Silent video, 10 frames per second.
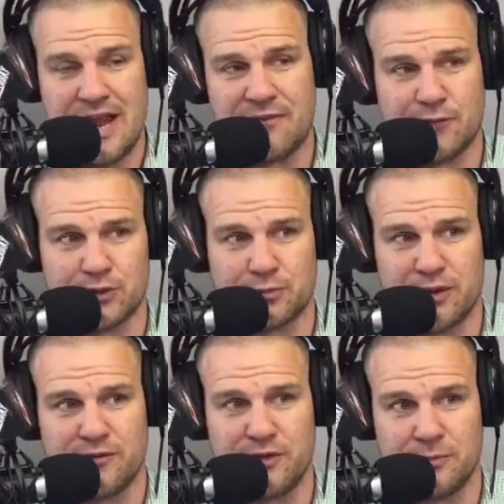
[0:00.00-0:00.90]
after
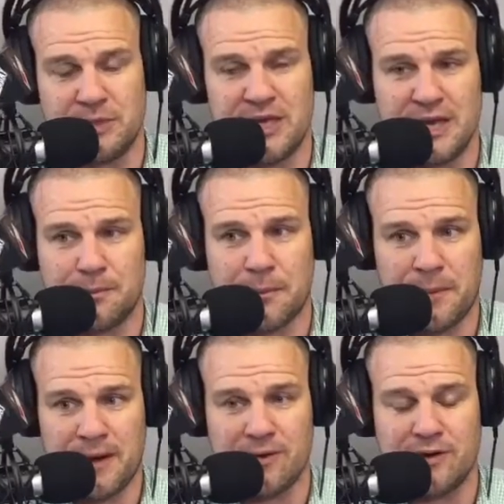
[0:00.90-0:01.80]
Springfield began
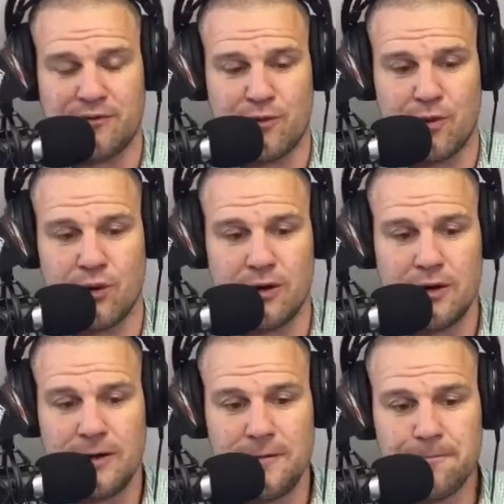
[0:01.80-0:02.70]
preparing for
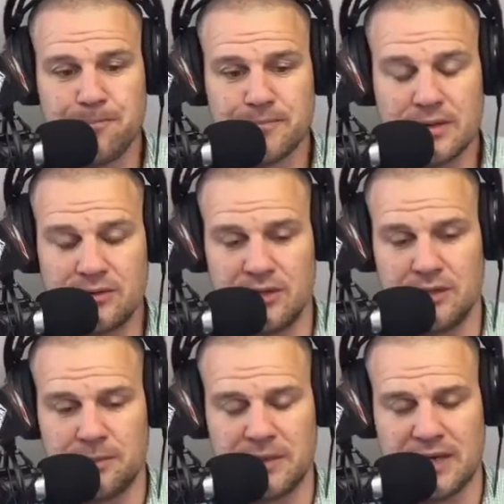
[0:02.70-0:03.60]
the
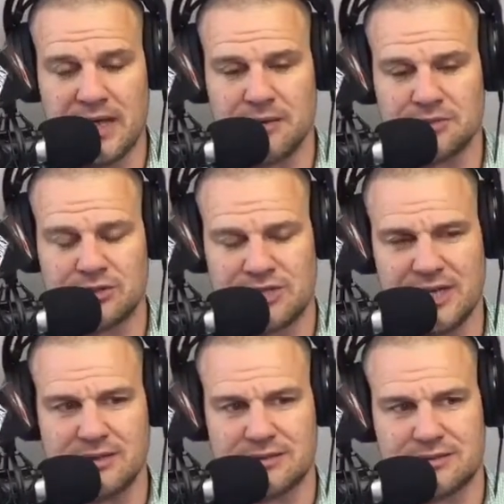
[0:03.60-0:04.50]
Olympic Games. So
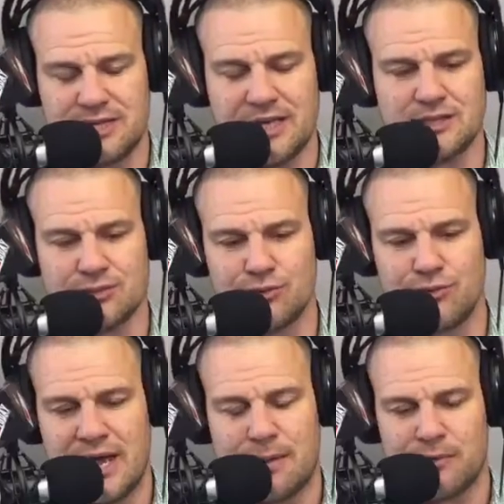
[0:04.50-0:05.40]
take us through
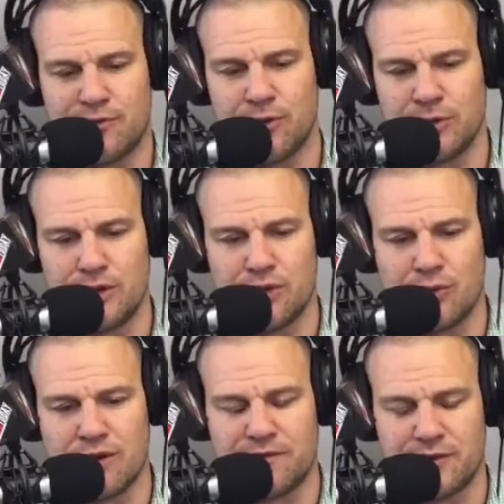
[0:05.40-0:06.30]
that before we go
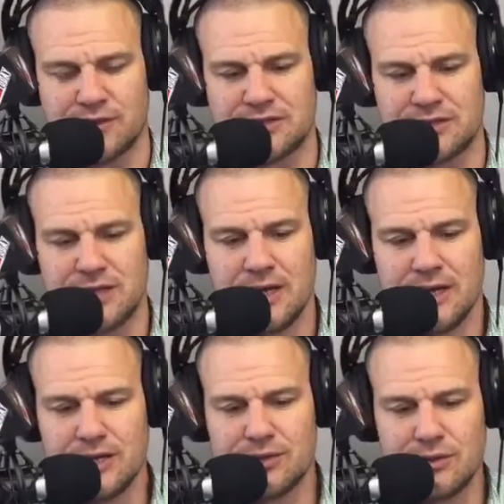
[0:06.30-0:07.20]
to our first
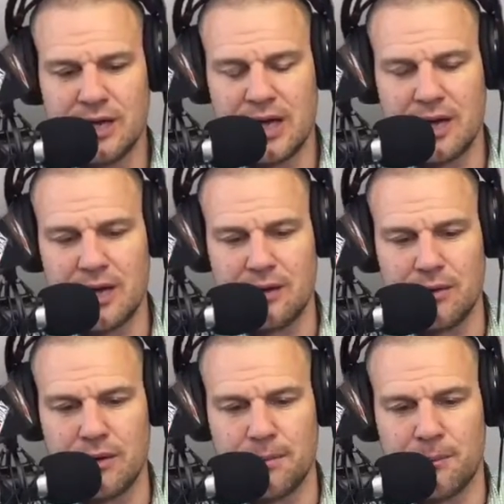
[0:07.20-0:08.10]

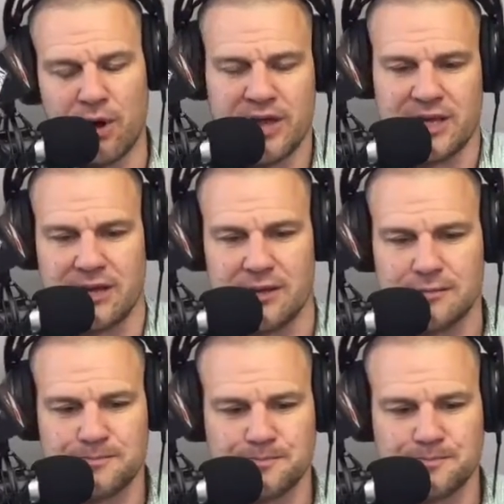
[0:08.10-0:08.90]
break here.